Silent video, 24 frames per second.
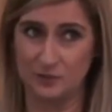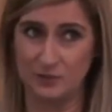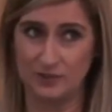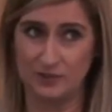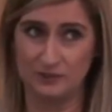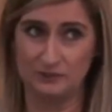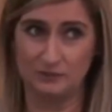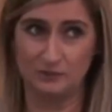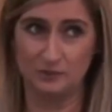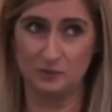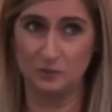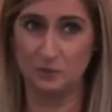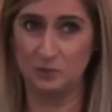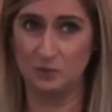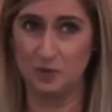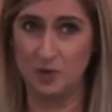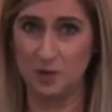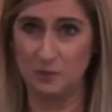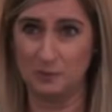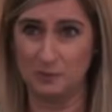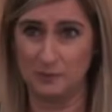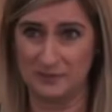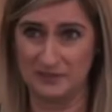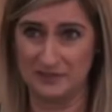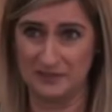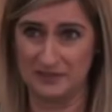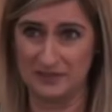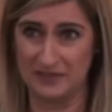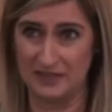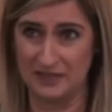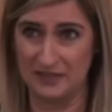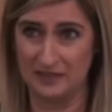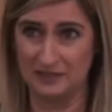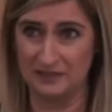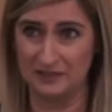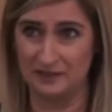we have no problems in
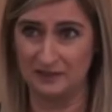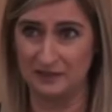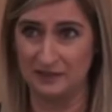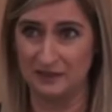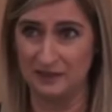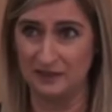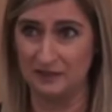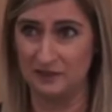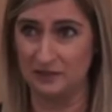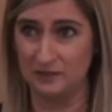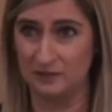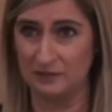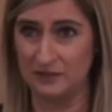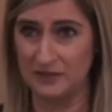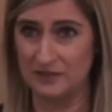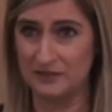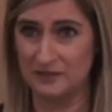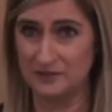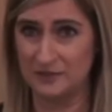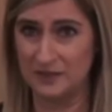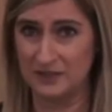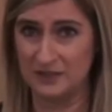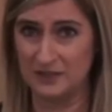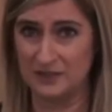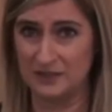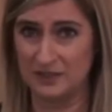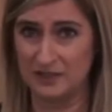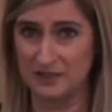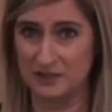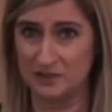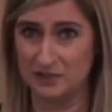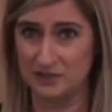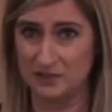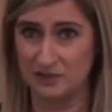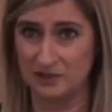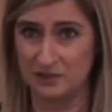taking your friend's
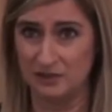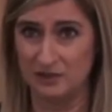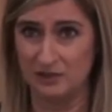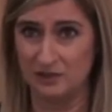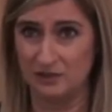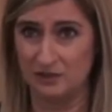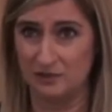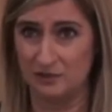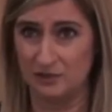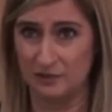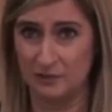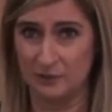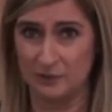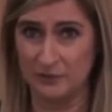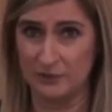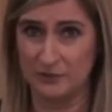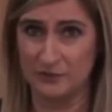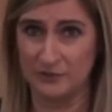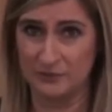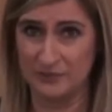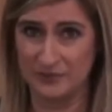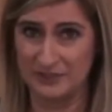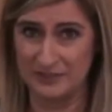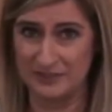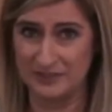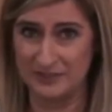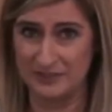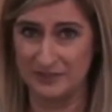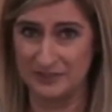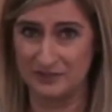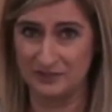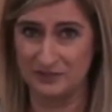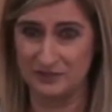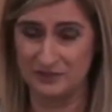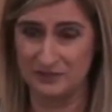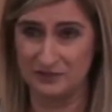medication or your mother's
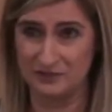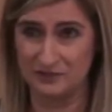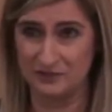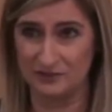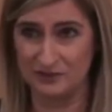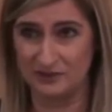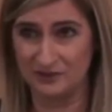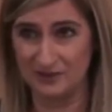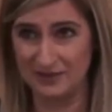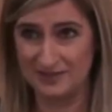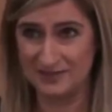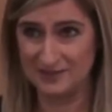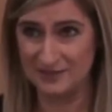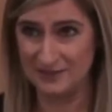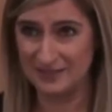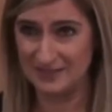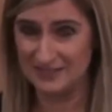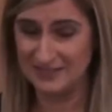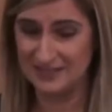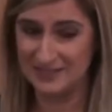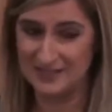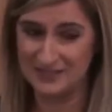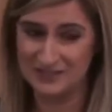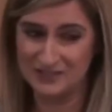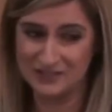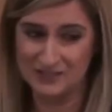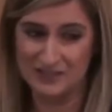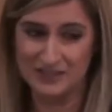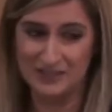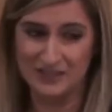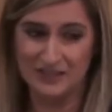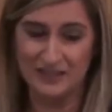medication or your aunt's medication.